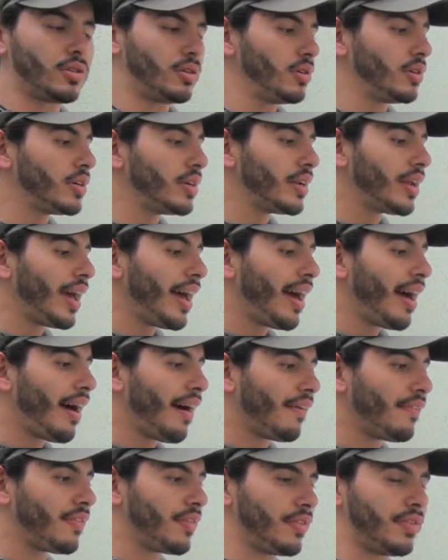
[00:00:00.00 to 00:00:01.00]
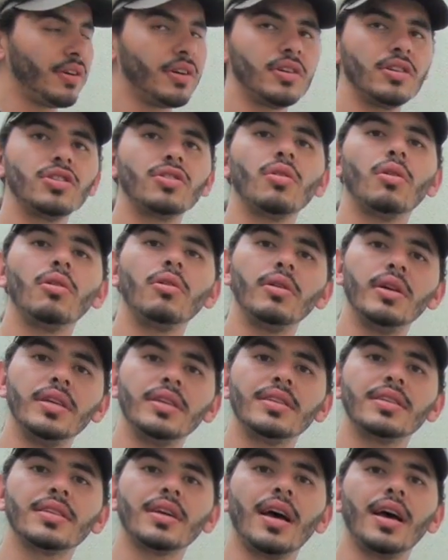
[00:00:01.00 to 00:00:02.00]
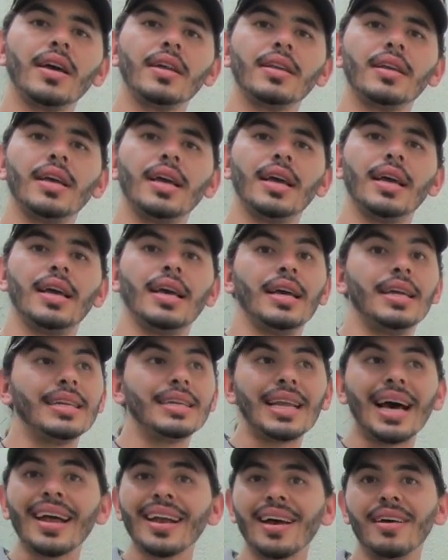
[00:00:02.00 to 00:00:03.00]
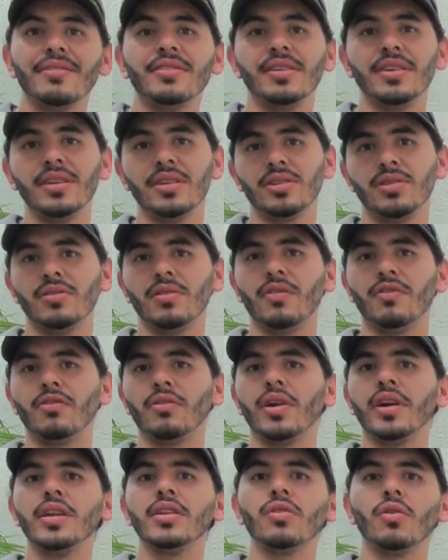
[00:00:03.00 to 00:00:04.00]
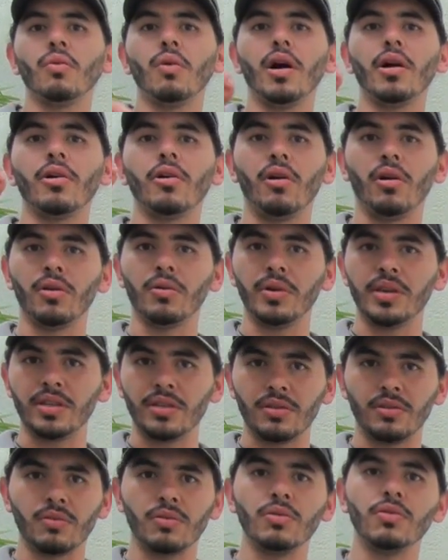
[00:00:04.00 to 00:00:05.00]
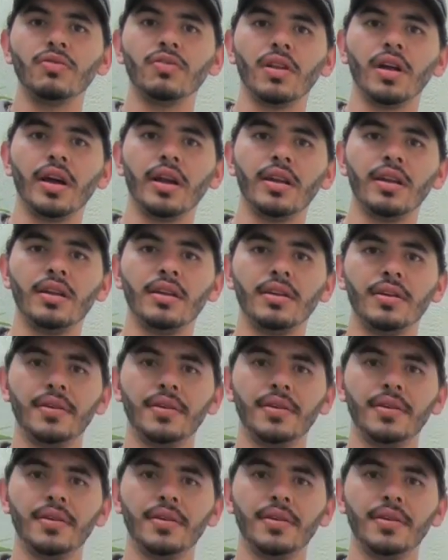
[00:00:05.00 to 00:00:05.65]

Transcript: So you can have the controller inside and not have the issue of running the wire all the way to the roof line.